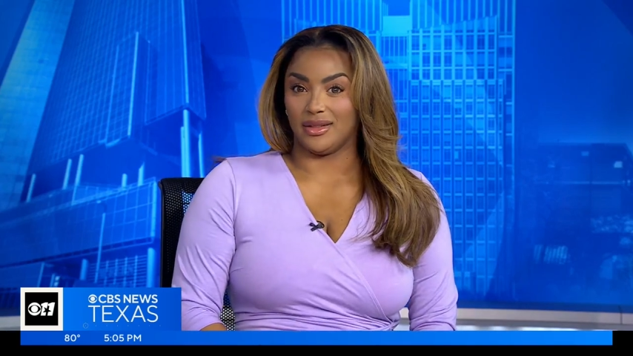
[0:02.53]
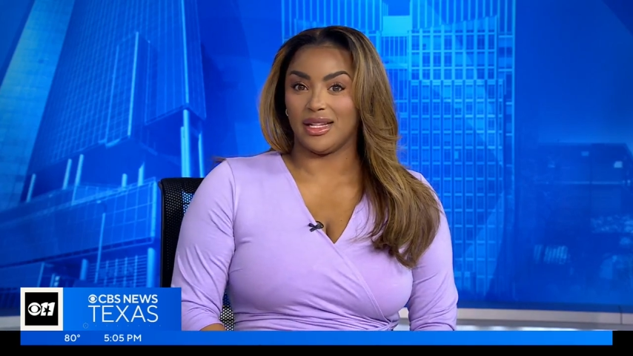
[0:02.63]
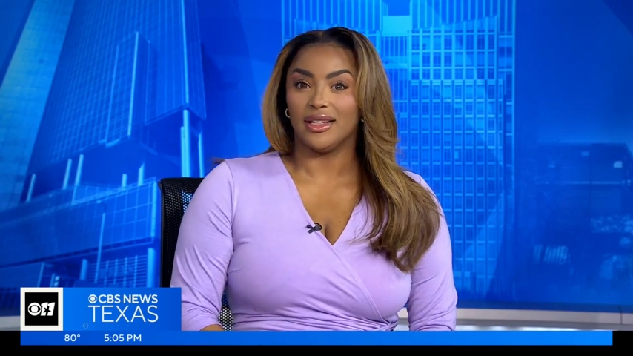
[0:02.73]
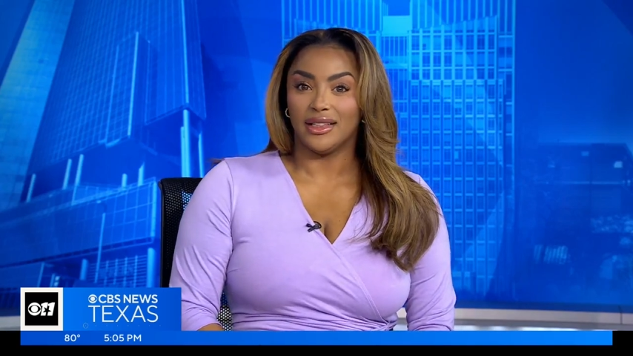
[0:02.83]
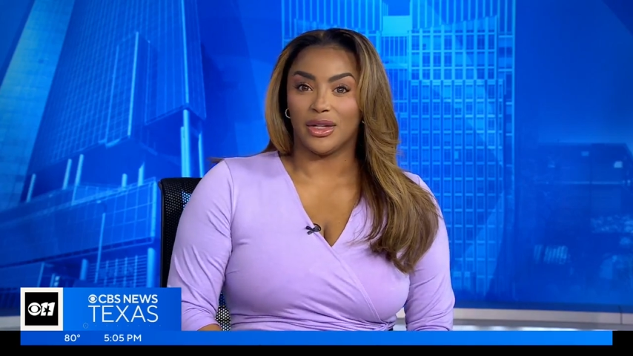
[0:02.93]

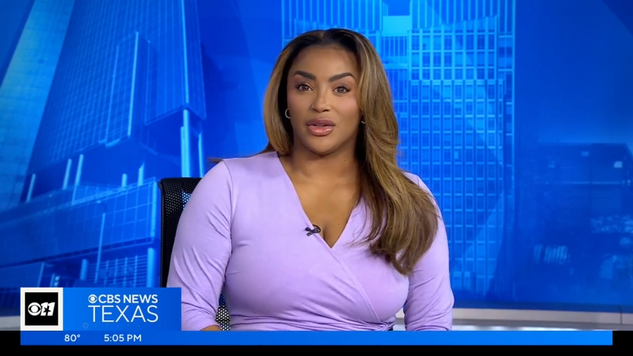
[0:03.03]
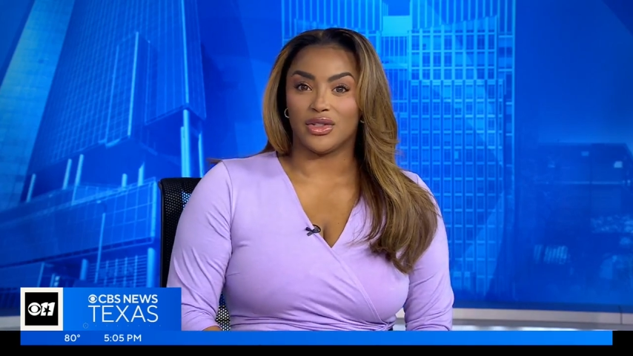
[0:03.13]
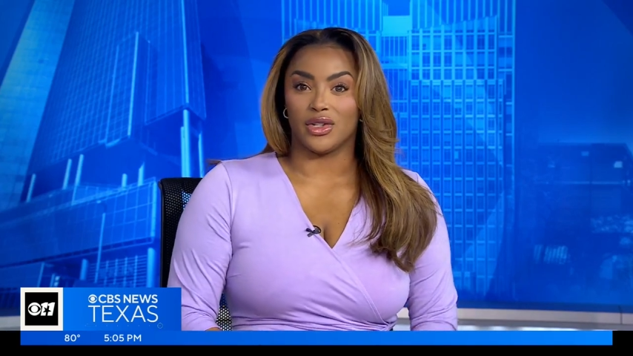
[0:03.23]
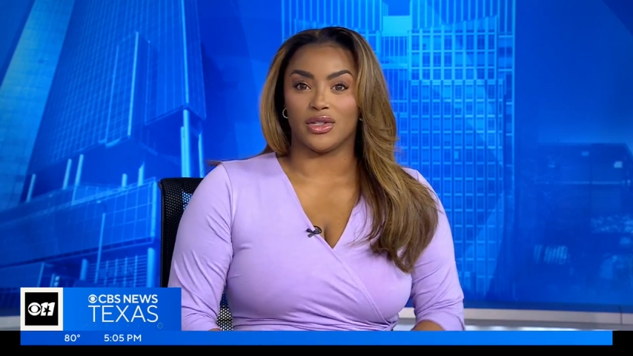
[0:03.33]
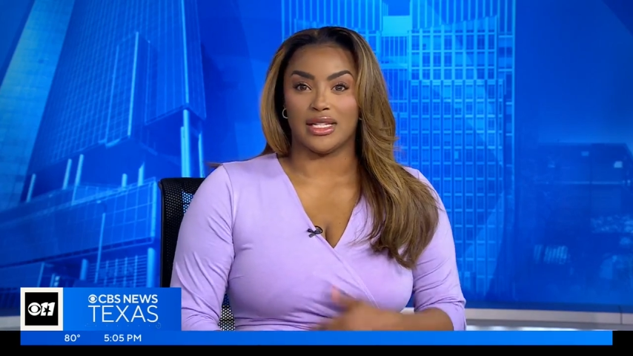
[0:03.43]
City
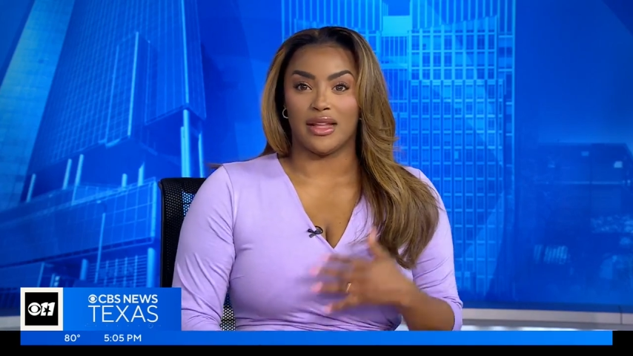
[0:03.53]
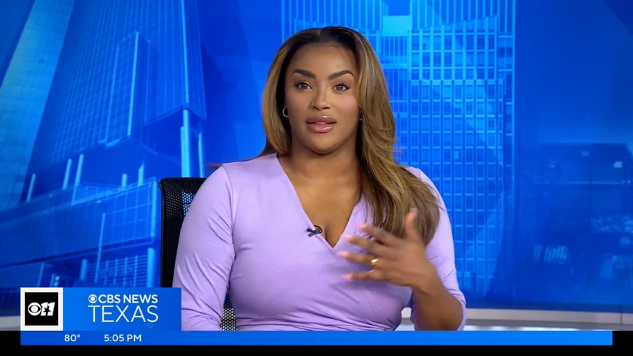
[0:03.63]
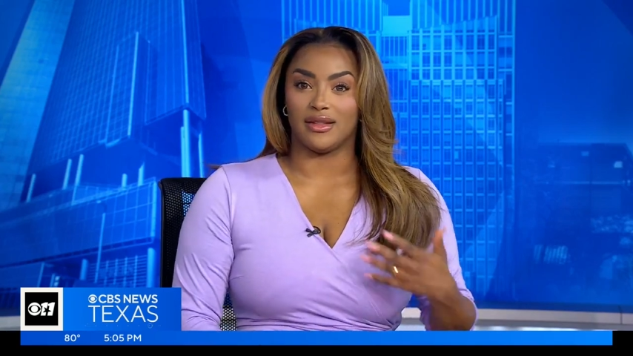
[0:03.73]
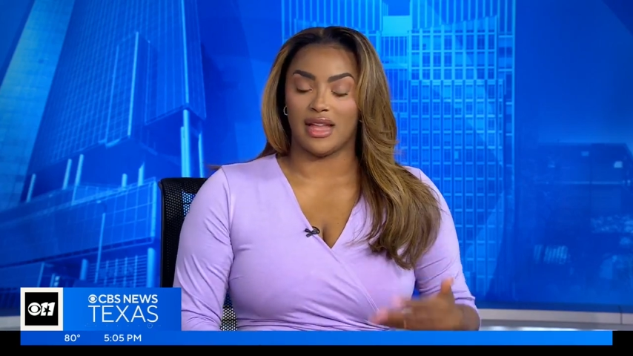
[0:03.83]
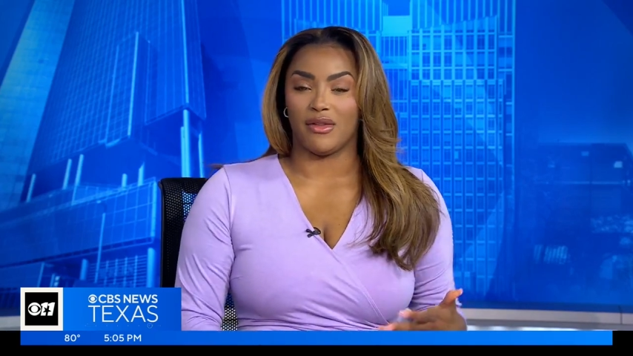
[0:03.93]
leaders are saying
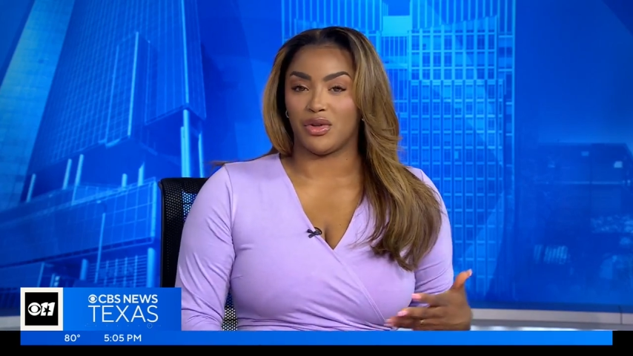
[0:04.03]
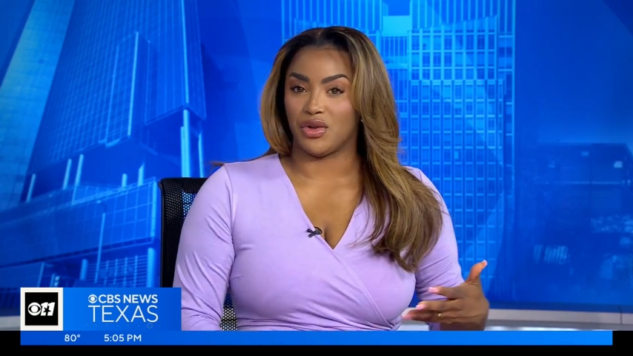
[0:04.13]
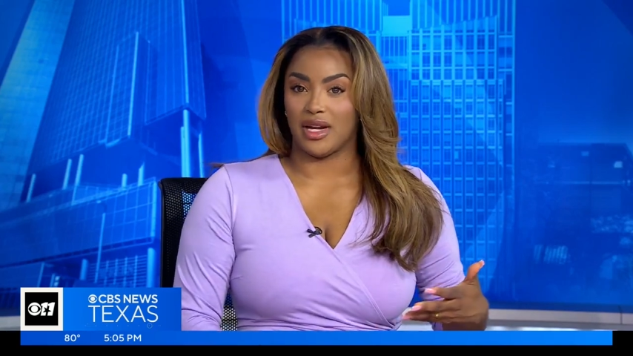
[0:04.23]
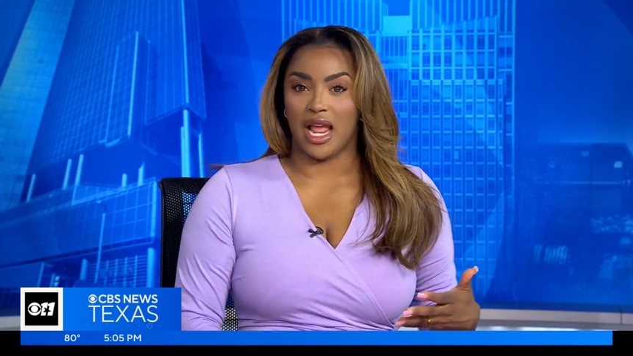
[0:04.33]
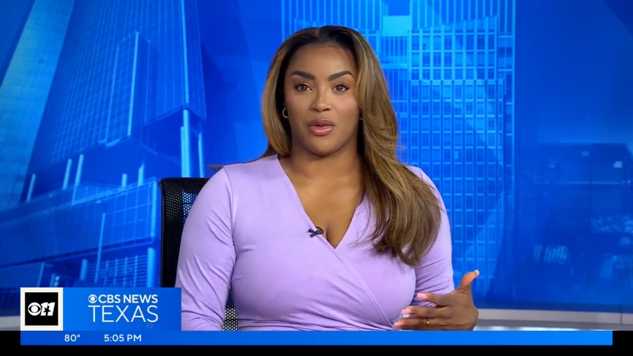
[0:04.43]
that staffers
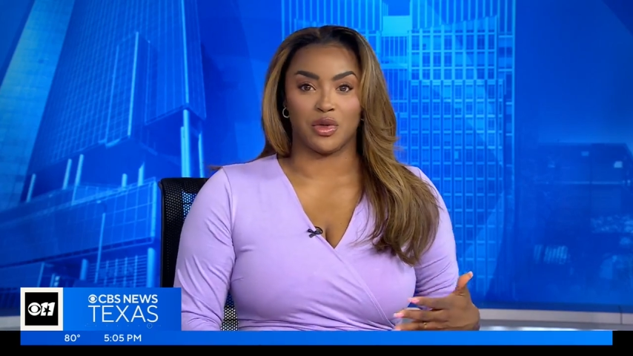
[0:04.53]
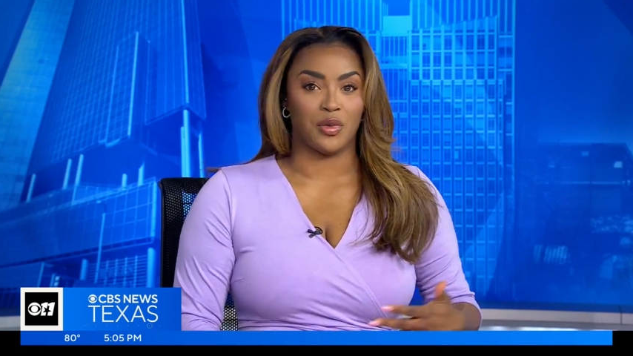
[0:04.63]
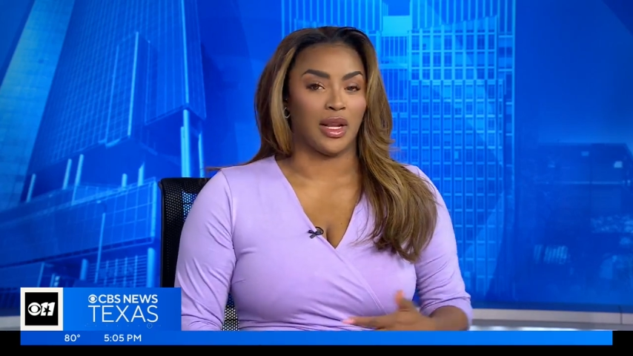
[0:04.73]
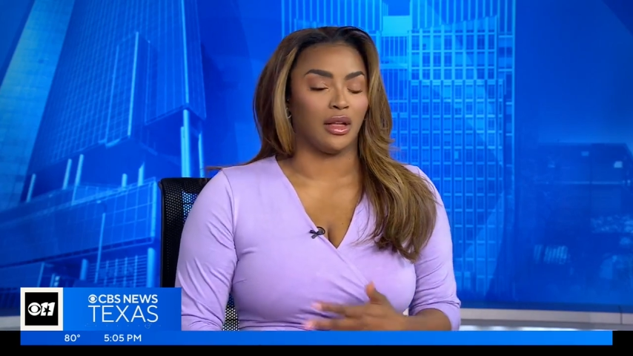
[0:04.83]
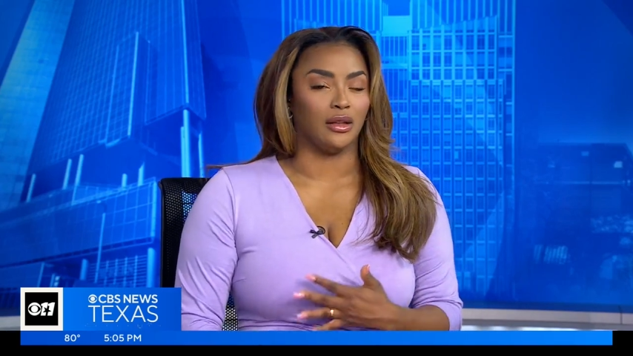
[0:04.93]
right now are
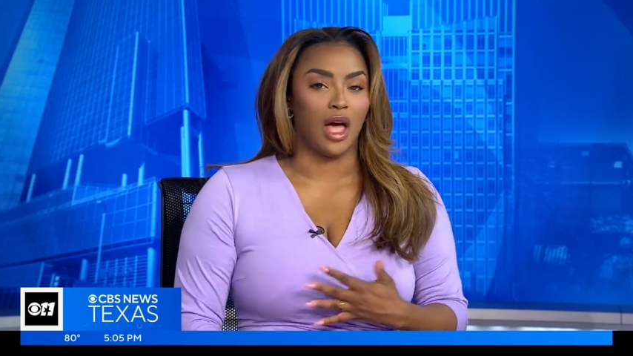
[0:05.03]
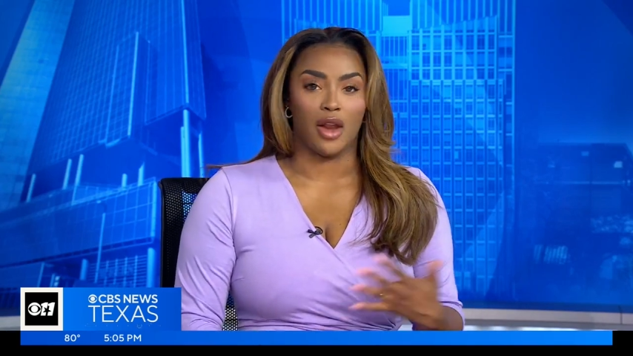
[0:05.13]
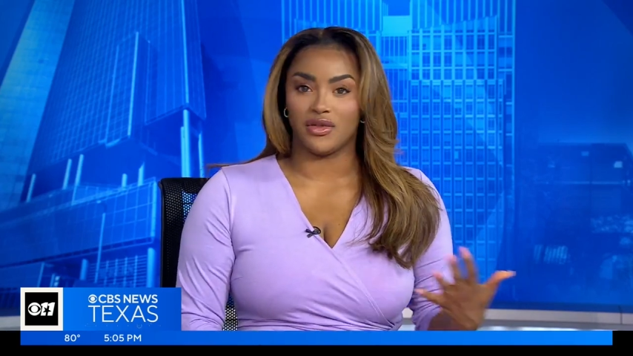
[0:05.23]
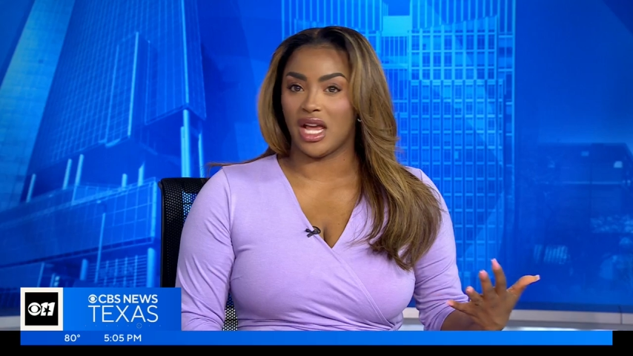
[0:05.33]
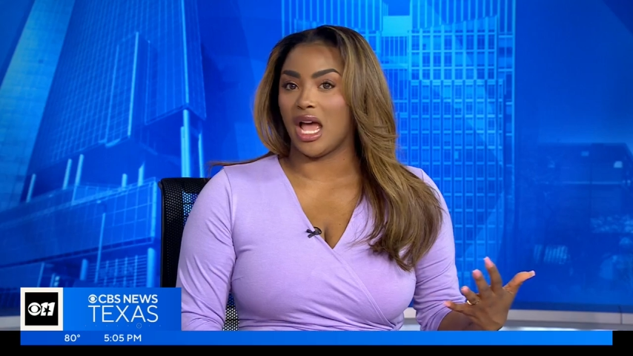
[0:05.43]
spending a
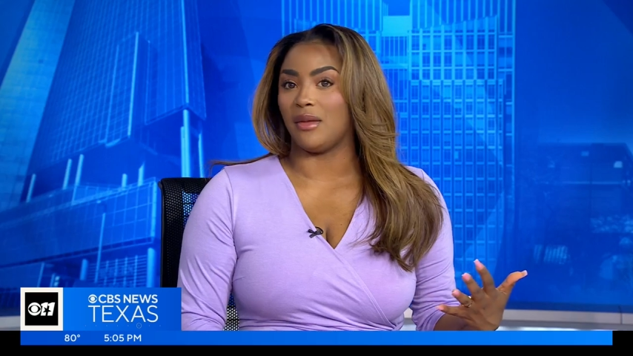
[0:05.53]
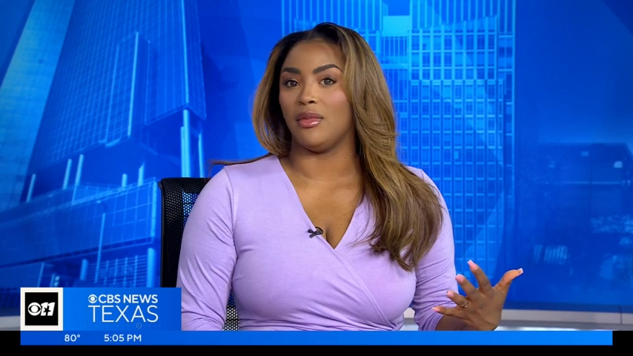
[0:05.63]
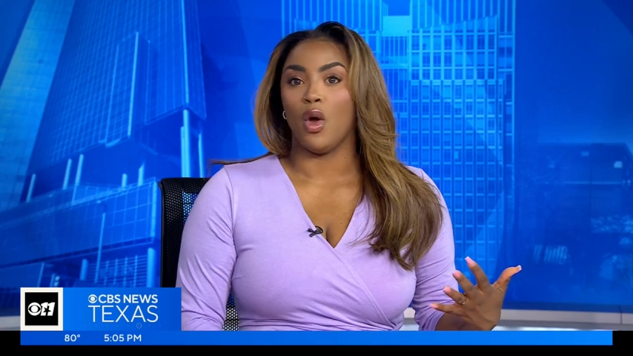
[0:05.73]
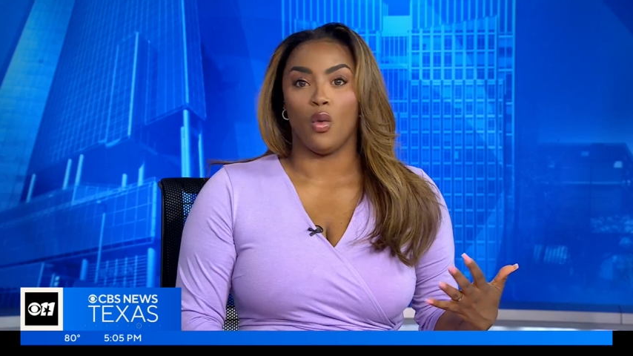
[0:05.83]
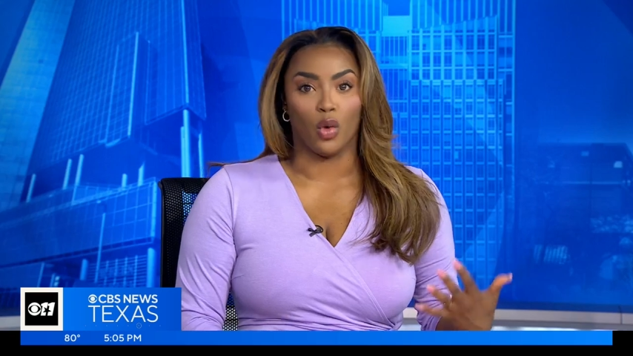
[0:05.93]
lot of time